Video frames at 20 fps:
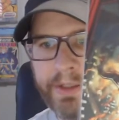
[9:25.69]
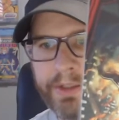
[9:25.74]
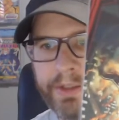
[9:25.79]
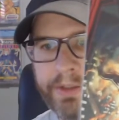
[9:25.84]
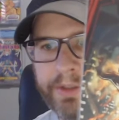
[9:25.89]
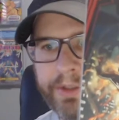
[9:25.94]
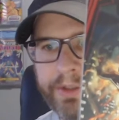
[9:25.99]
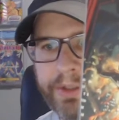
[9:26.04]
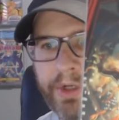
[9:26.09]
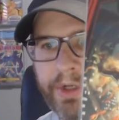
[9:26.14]

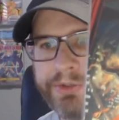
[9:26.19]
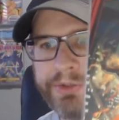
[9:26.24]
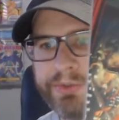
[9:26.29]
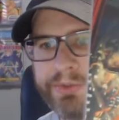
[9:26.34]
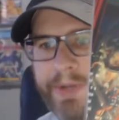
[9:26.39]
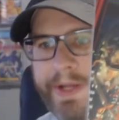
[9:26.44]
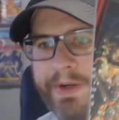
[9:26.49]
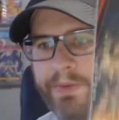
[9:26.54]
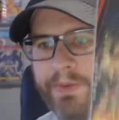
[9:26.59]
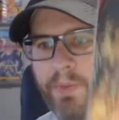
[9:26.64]
Ghost
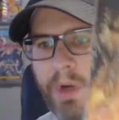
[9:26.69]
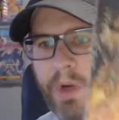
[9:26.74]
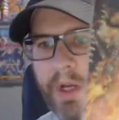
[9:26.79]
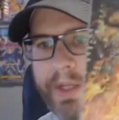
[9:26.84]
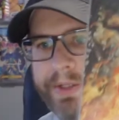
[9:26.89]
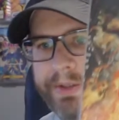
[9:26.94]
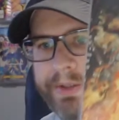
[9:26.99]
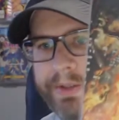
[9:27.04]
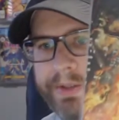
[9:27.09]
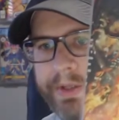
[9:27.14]
Rider
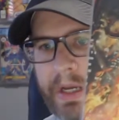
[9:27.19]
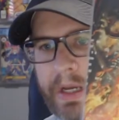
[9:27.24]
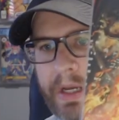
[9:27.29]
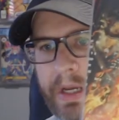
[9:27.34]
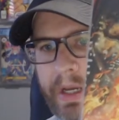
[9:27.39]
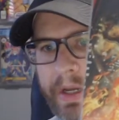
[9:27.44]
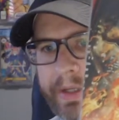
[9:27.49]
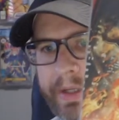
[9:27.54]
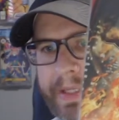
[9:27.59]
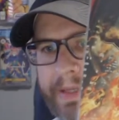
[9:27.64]
1,
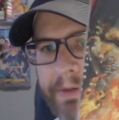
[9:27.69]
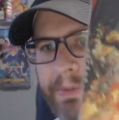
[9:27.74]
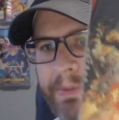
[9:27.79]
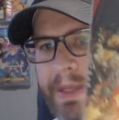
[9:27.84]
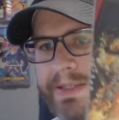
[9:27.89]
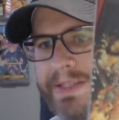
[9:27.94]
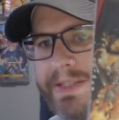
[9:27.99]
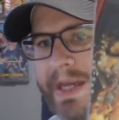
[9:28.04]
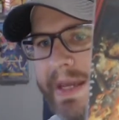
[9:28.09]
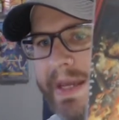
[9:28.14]
King of
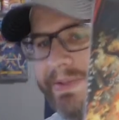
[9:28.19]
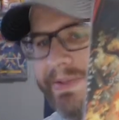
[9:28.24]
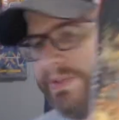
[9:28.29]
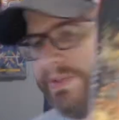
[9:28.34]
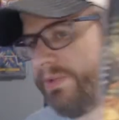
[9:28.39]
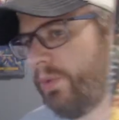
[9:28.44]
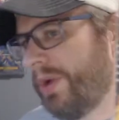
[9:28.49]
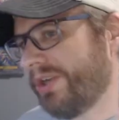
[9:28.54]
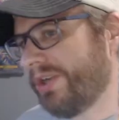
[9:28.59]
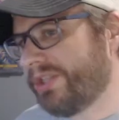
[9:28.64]
Black tie-in. This is a
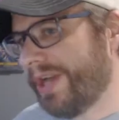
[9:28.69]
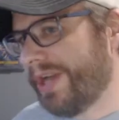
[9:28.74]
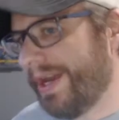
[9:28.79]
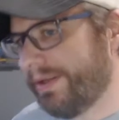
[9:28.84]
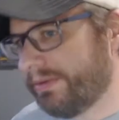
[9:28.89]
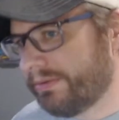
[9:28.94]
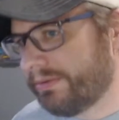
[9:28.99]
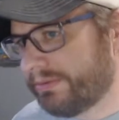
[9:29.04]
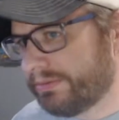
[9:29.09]
one-shot.